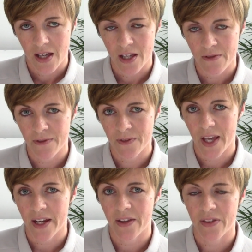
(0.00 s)
If
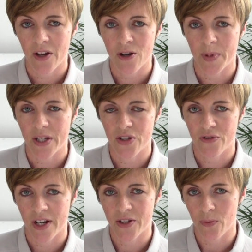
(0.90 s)
getting therapy
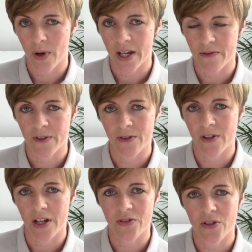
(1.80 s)
straight away feels
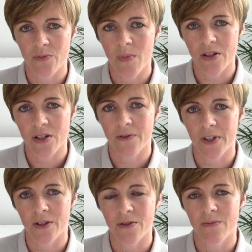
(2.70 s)
like too much for
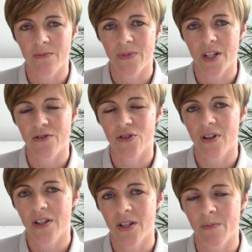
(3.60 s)
you, then
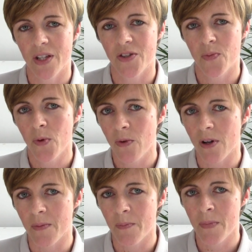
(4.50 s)
try something
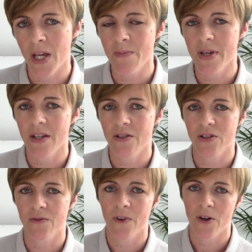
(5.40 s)
smaller. Maybe
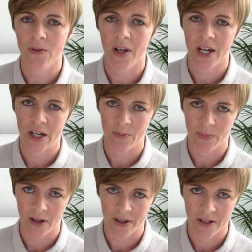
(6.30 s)
just phone a
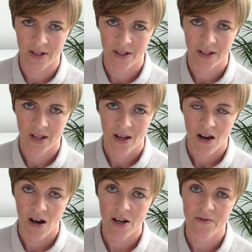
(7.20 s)
helpline.
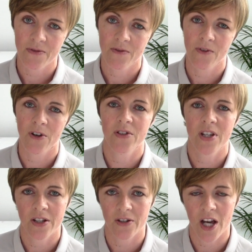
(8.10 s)
I've
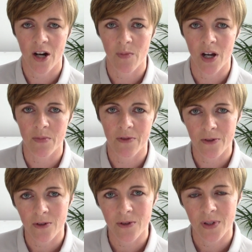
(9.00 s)
volunteered on a helpline
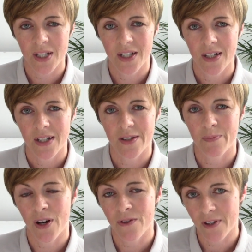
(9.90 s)
before. It's
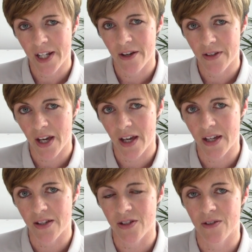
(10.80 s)
perfectly
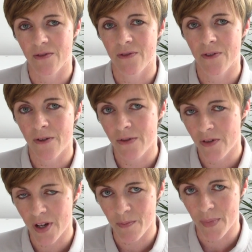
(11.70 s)
okay to phone the
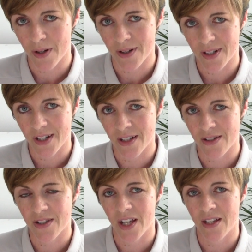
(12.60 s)
number and
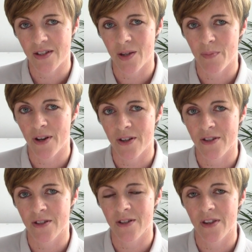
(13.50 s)
say to the
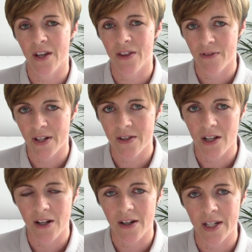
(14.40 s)
person at the other end of the
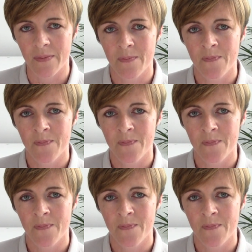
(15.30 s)
line,